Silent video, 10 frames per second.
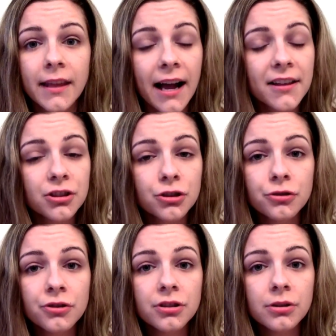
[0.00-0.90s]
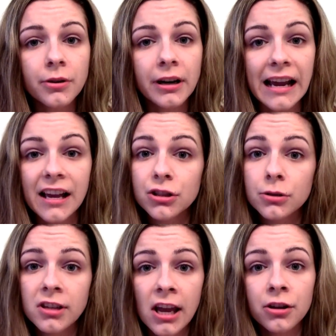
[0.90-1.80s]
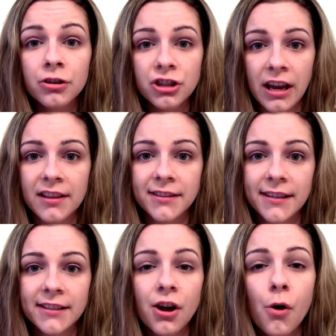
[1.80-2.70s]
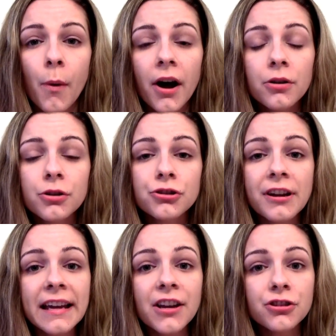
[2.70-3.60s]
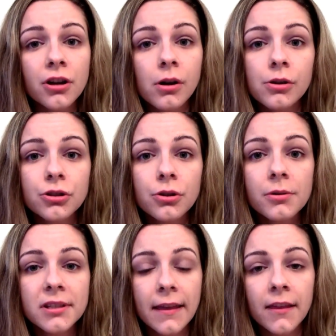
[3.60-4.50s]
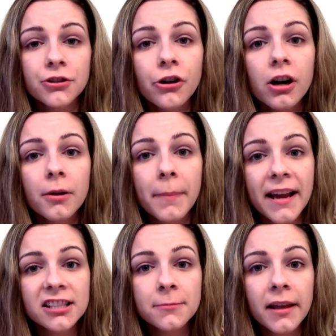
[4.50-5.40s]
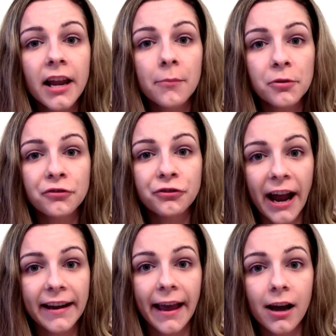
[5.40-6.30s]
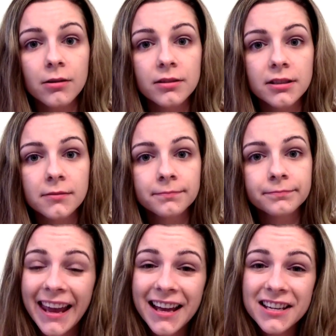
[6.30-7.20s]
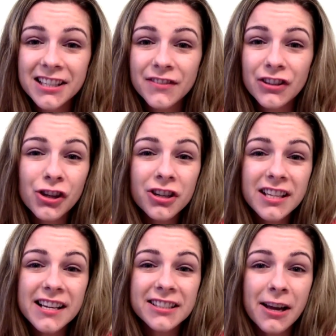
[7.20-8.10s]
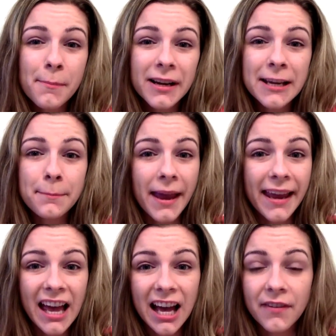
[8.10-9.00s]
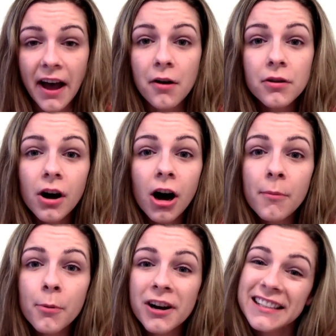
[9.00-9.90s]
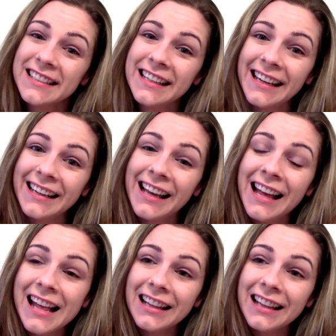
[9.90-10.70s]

That's a true story, so take your chances while you're drinking jungle juice in the dark basement of a frat house. And if it looks like somebody may have alcohol poisoning,